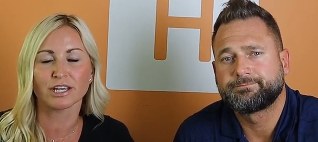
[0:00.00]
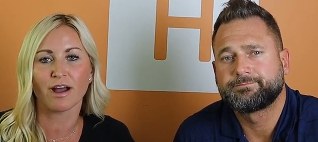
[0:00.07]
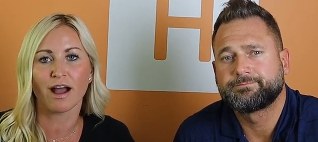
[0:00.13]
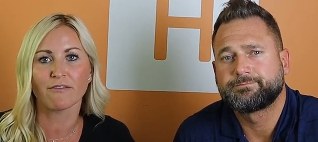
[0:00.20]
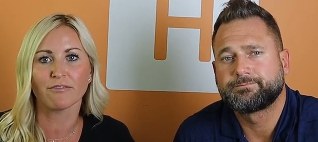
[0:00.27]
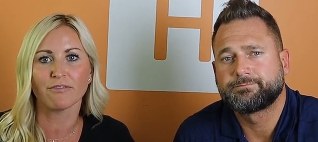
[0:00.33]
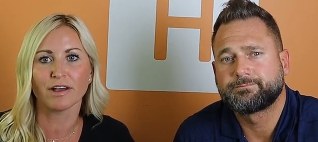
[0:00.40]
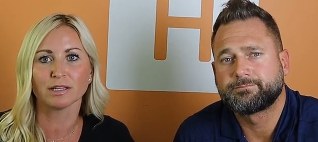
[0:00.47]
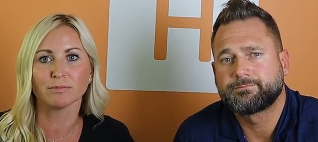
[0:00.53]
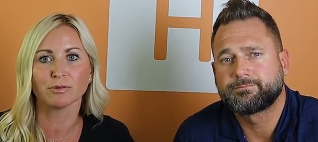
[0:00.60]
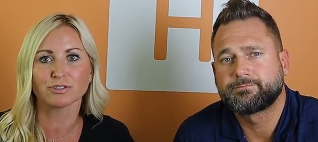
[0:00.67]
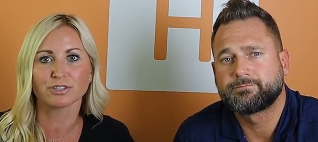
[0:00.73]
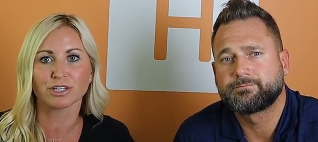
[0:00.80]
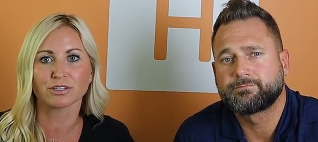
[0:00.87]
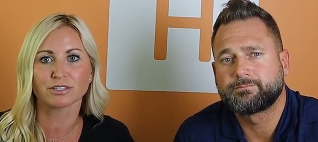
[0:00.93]
Speaker 1: that you have
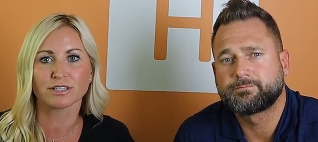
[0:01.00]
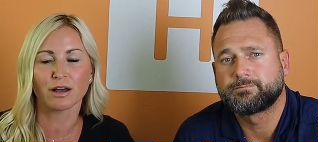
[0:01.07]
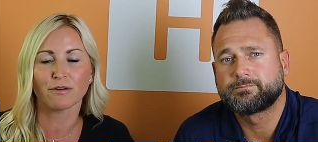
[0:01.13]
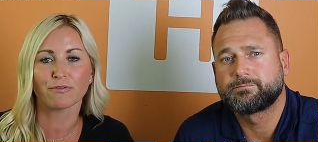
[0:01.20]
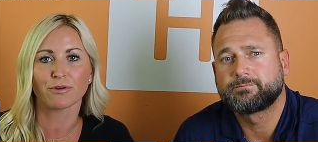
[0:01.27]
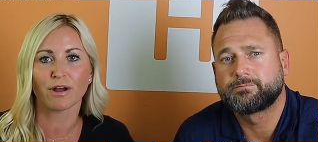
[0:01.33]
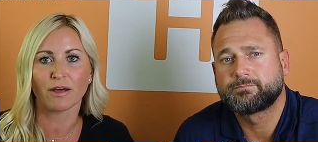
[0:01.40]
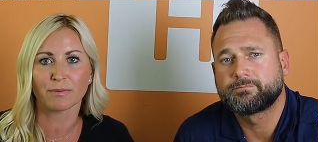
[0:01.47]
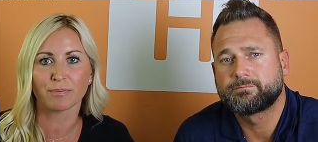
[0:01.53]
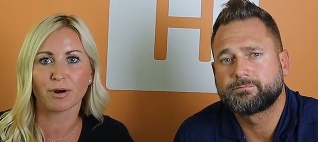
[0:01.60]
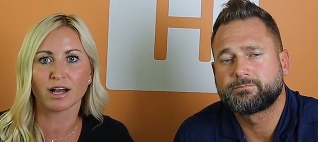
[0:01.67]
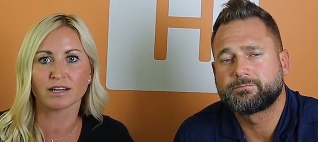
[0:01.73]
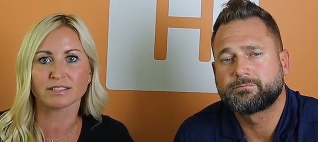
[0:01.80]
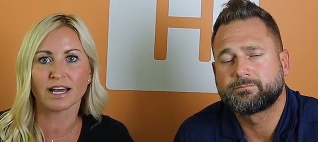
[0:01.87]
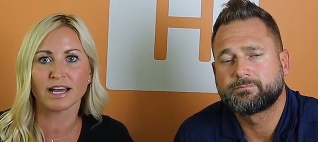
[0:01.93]
available to yourself throughout the
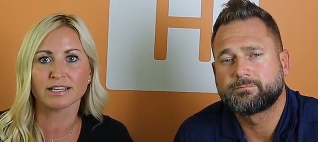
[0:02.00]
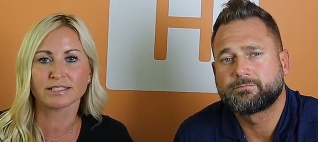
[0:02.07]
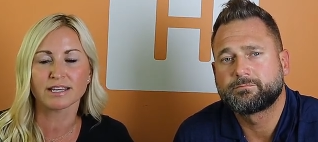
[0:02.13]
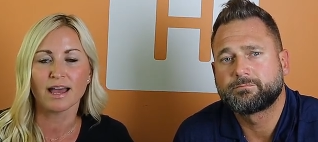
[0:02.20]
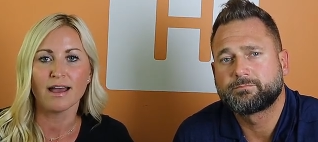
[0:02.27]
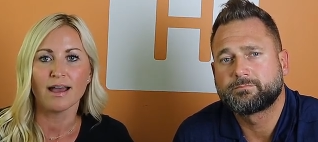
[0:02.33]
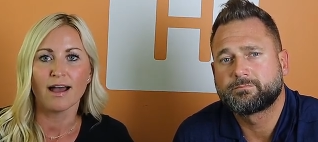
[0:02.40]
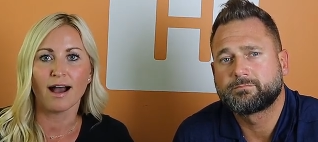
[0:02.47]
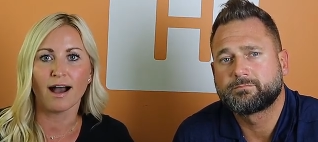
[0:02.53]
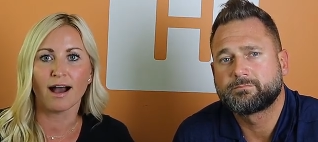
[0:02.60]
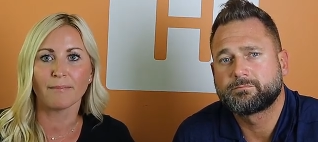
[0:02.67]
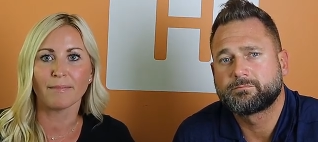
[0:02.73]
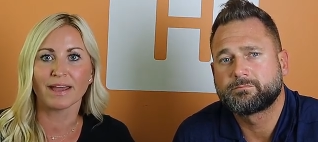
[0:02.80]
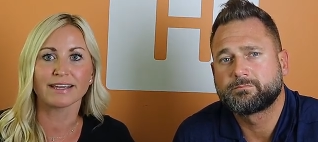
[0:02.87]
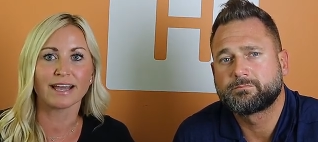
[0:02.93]
process,
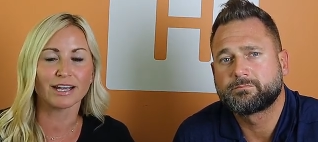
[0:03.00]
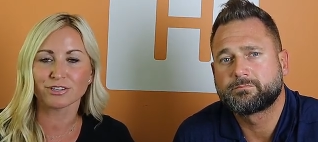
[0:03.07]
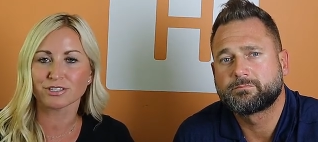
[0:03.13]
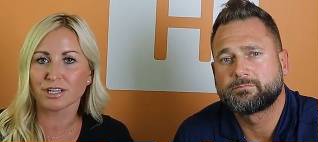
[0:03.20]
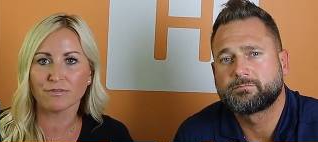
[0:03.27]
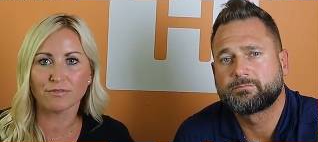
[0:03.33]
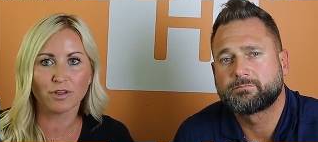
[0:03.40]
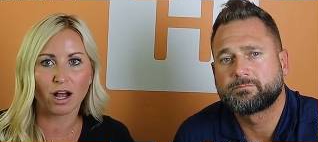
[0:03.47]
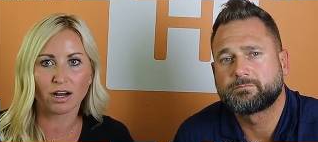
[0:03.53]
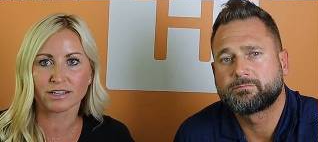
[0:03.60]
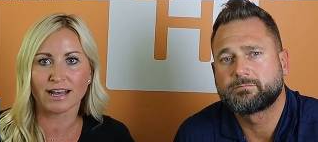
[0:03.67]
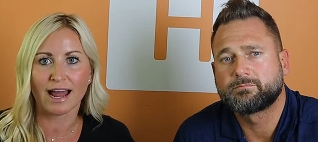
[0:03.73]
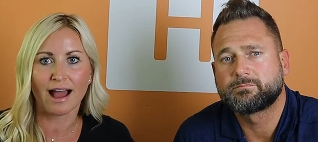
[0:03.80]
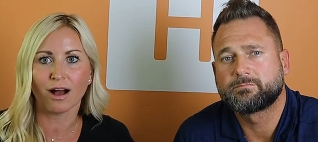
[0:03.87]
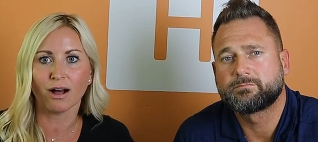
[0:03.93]
and get yourself
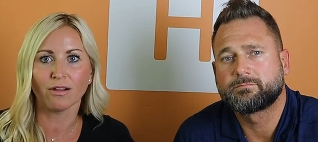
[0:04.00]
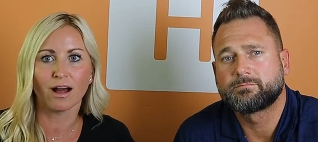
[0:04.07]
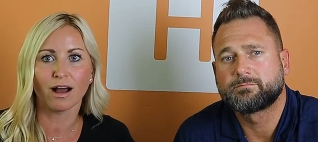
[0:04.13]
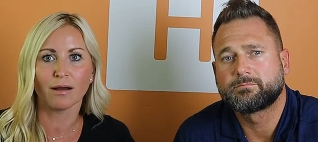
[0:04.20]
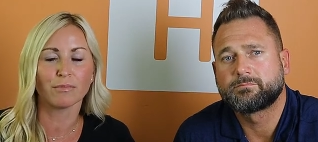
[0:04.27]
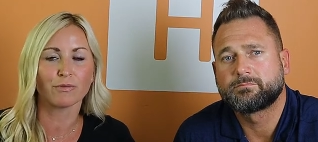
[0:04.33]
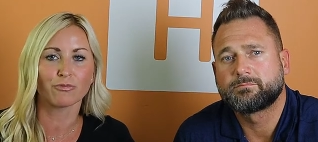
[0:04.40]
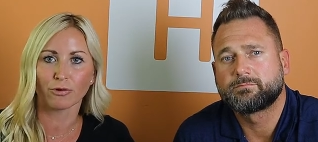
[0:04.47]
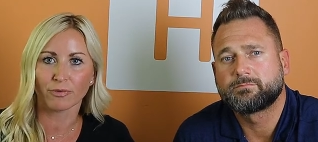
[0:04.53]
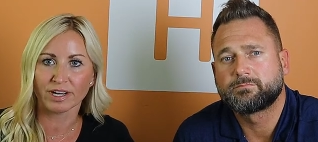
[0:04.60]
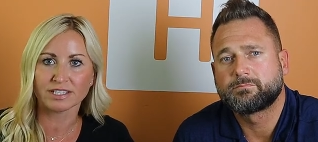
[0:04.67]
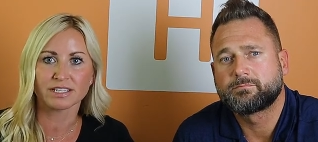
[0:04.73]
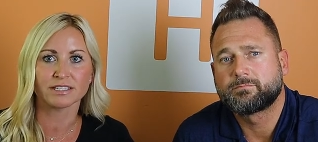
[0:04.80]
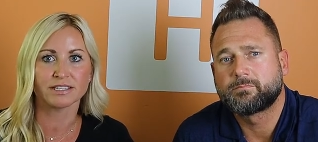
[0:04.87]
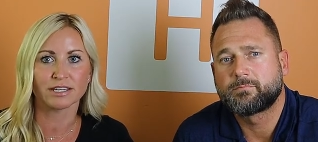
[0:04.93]
locked now before
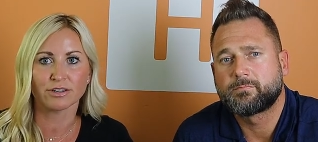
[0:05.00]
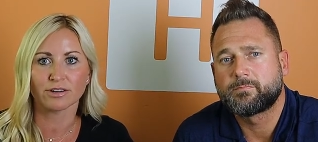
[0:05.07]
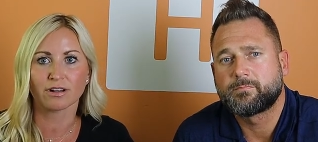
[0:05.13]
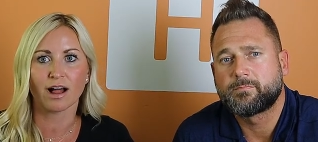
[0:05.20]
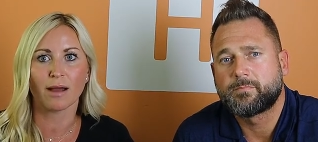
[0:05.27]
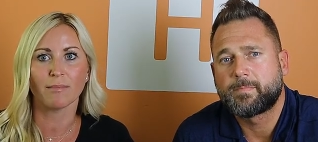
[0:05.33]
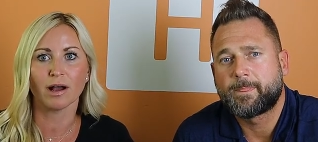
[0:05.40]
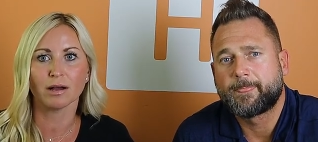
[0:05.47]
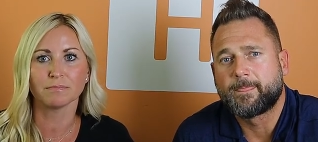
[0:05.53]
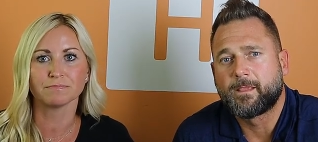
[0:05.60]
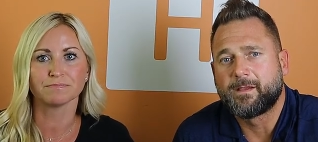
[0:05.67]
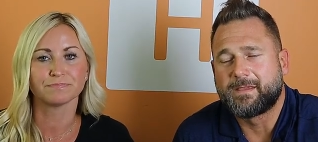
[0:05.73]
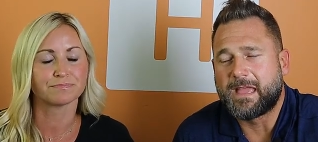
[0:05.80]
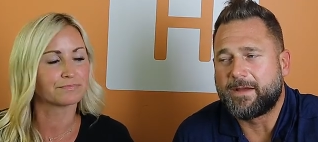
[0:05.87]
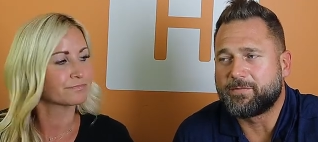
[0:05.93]
rates continue to climb
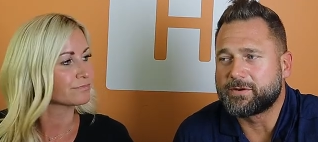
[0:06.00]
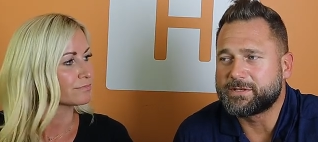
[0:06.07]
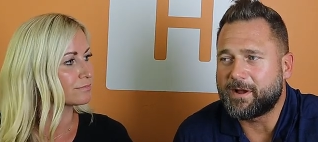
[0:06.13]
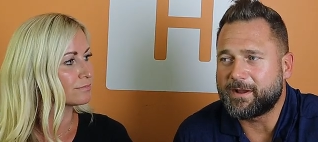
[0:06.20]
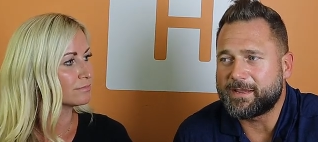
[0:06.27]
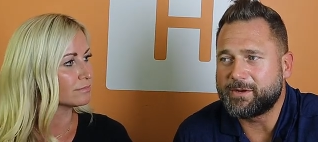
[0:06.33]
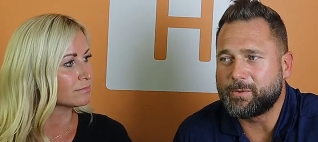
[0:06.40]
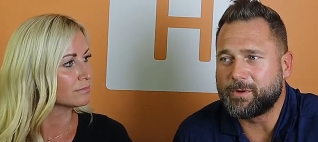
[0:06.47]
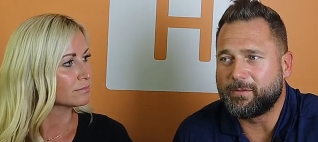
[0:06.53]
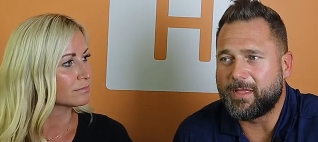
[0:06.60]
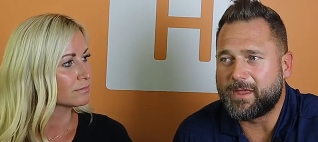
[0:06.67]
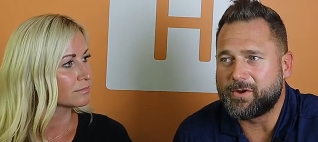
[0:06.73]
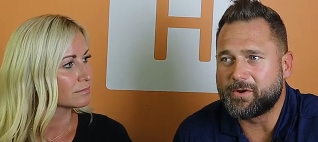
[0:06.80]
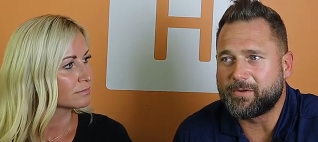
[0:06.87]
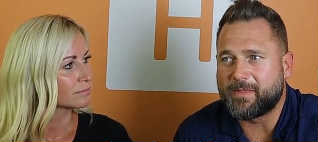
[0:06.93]
up.
Speaker 2: Yeah, if you're talking to a
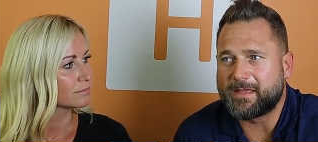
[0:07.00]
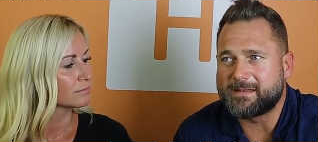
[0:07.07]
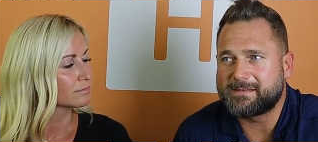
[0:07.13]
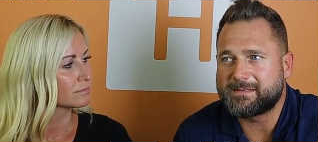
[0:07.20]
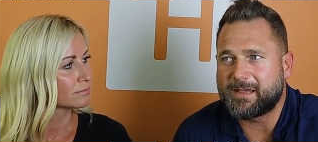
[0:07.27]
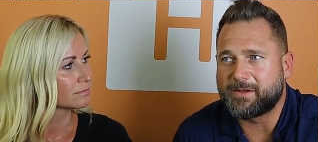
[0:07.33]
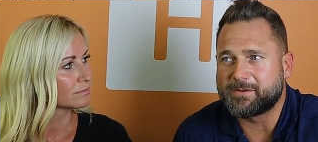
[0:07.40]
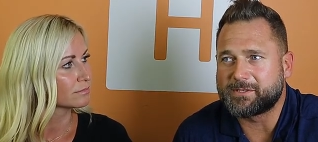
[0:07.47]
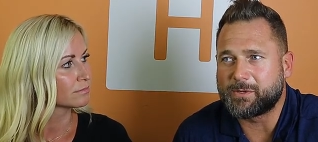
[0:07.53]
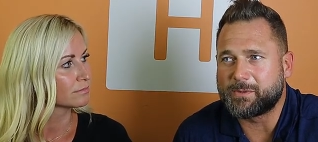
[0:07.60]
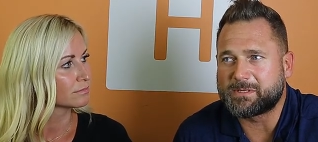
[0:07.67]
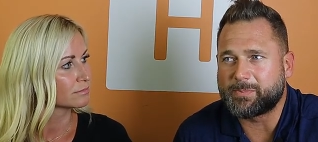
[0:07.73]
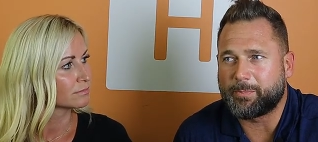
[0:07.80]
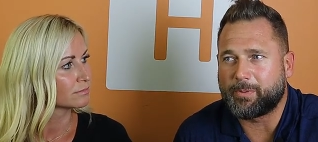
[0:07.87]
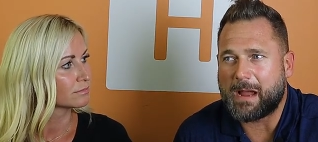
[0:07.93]
lender that tells
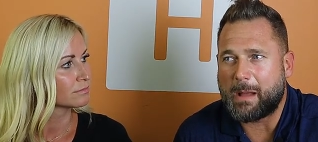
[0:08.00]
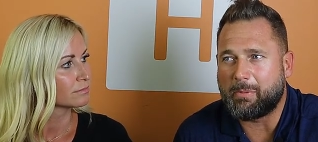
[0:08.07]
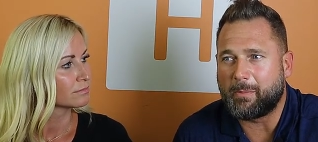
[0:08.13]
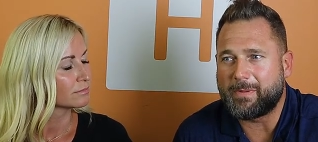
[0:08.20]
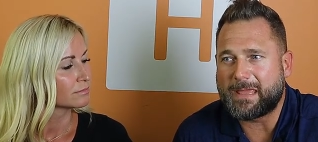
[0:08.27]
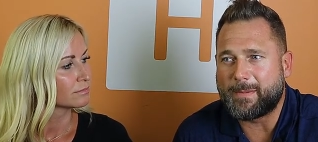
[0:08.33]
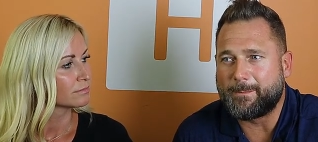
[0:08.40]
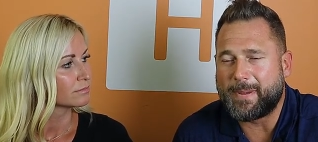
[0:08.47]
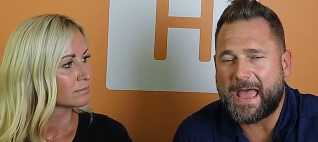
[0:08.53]
you it's probably a